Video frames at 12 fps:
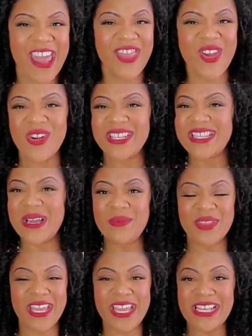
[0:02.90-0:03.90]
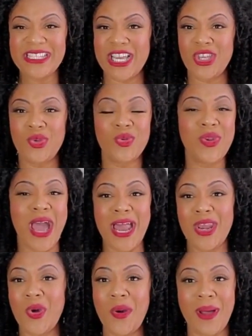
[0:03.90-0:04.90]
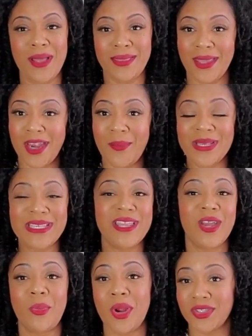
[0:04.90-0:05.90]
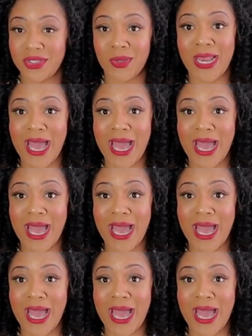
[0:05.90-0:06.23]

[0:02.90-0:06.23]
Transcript: And there are some things that you do not know about therapists in their personal